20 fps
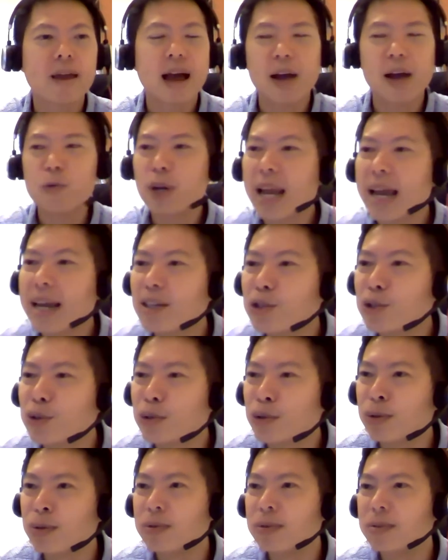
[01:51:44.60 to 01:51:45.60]
I would like
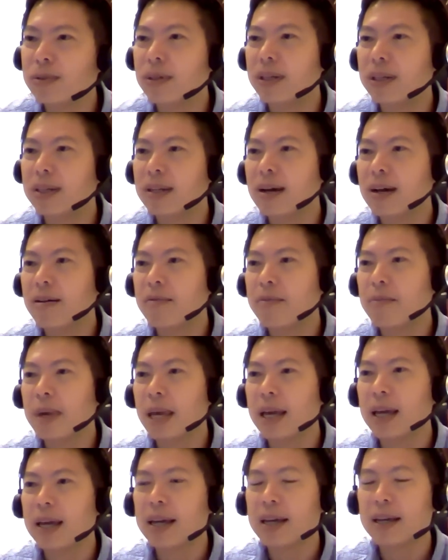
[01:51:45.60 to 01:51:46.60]
to now
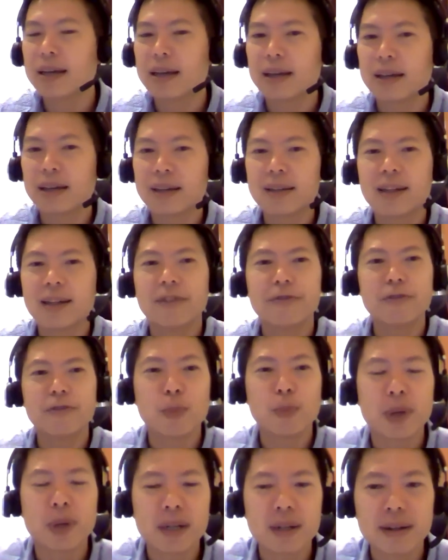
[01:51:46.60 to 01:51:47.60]
make kind of
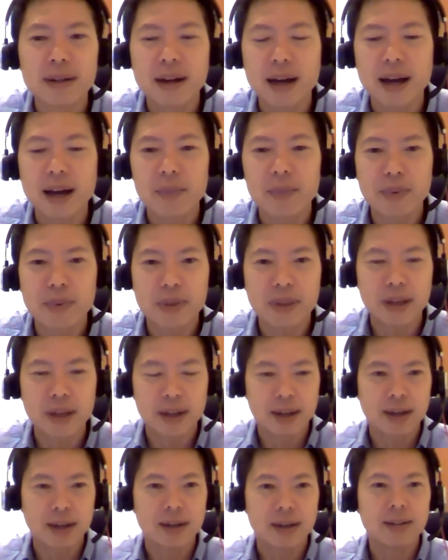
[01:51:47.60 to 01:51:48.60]
open up
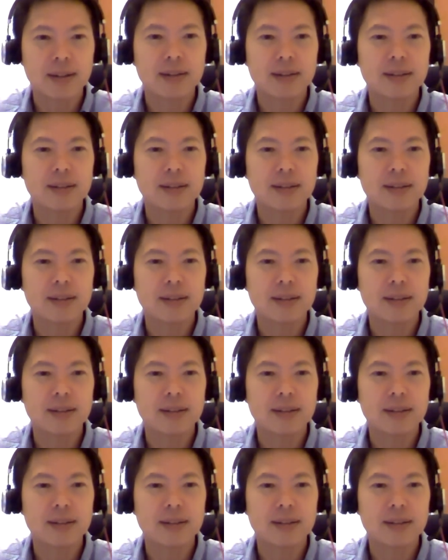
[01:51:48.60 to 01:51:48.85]
to